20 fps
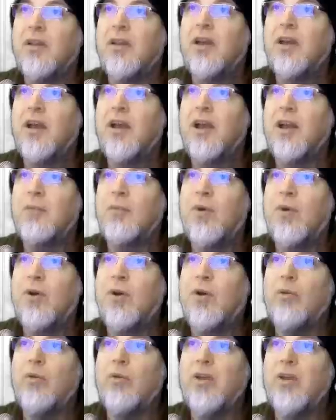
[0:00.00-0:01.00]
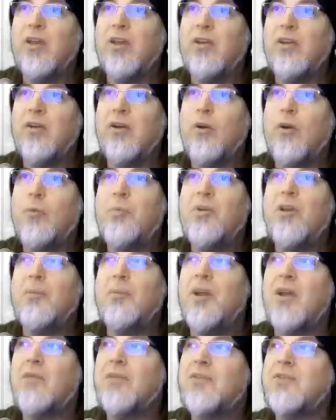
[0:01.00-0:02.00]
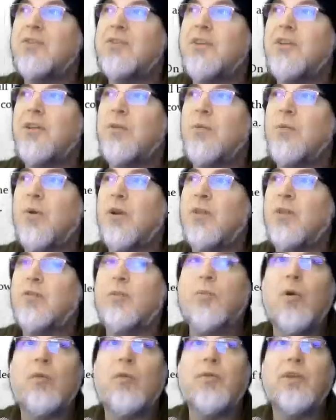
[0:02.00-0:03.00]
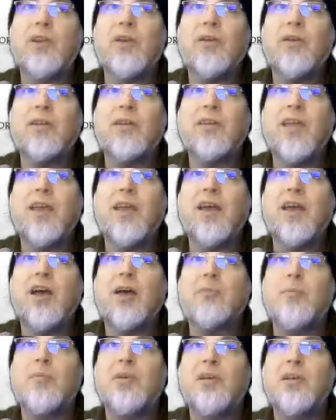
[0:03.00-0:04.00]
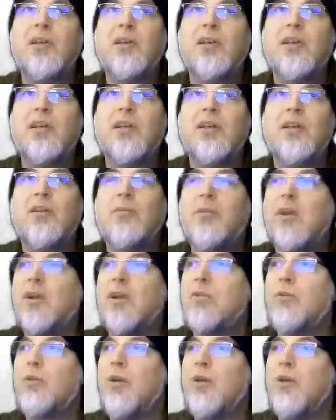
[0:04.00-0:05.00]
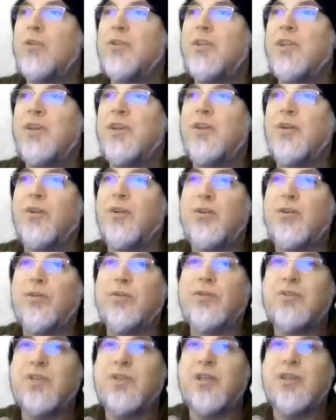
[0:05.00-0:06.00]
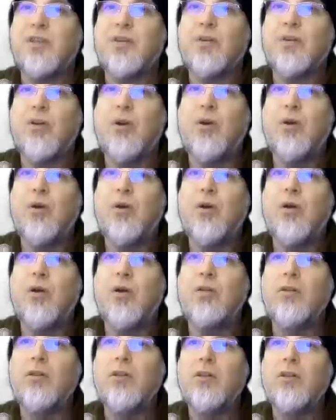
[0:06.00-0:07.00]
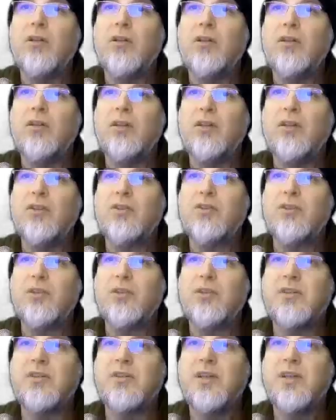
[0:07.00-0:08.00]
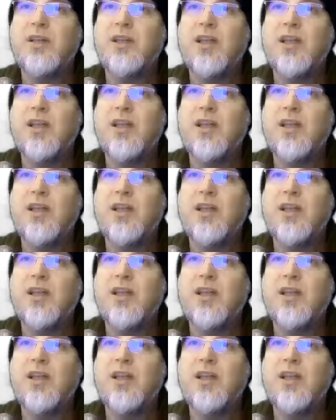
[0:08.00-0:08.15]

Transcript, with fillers: I got them all right here. I opened up every single one of them over here in a tab. Right across here, you'll see they're all listed.